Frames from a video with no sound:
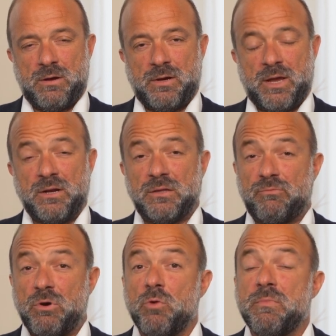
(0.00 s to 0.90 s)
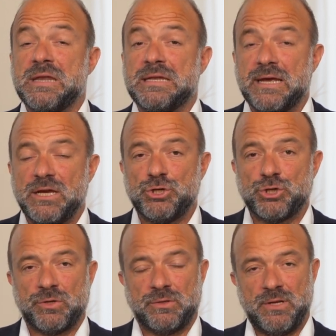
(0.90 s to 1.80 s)
Okay, another
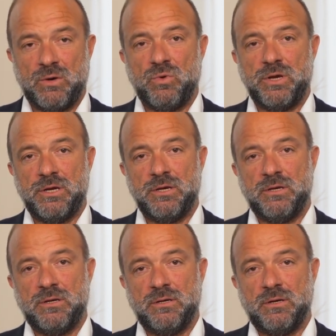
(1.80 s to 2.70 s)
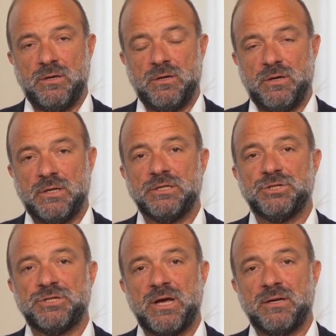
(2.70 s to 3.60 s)
recommendation that we
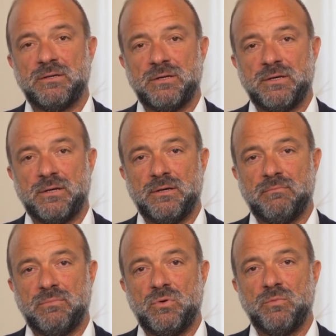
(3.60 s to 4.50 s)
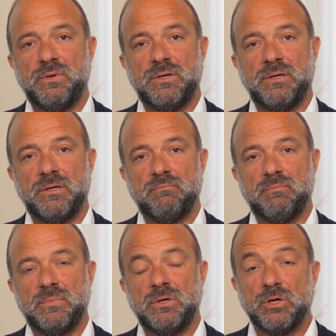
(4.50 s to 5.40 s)
understand could be
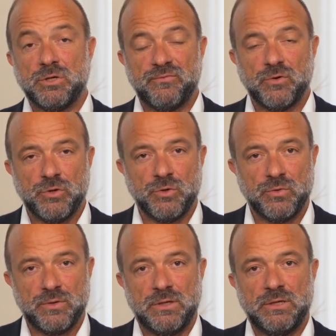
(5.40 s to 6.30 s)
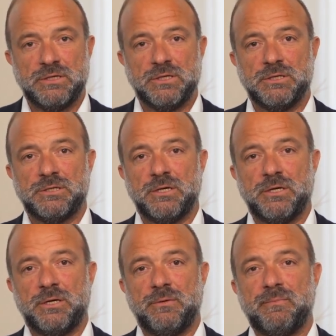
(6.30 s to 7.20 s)
good for you, it is
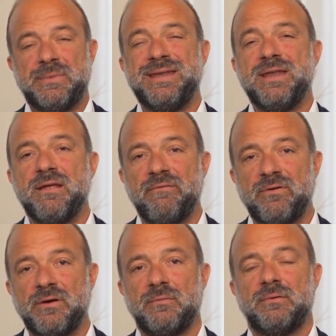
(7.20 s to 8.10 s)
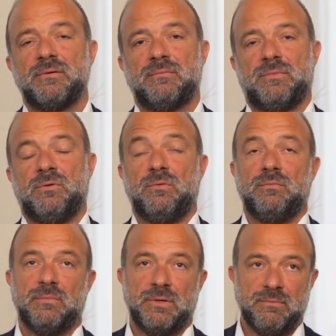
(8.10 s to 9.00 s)
never, or
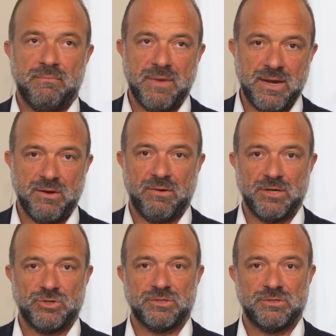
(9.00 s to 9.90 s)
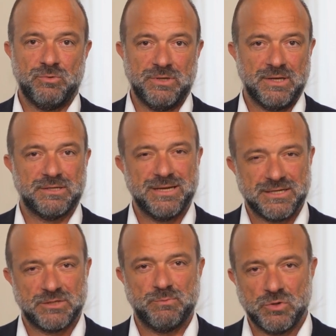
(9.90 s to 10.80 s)
in many occasions, do it as
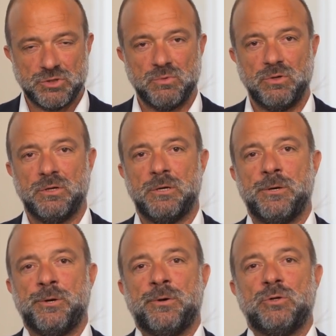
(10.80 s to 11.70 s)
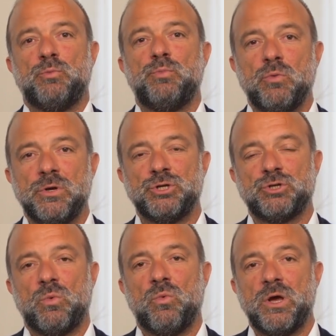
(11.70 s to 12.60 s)
less as possible to
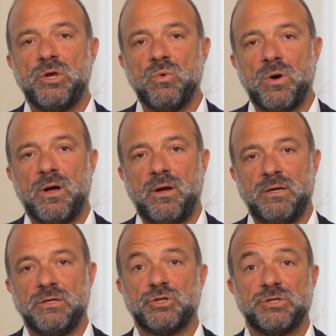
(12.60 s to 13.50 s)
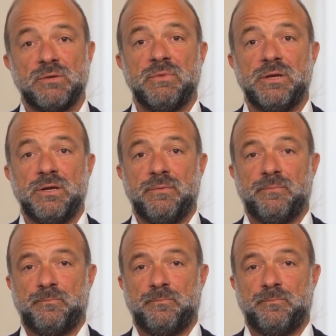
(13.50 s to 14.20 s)
publish where you are in the social media.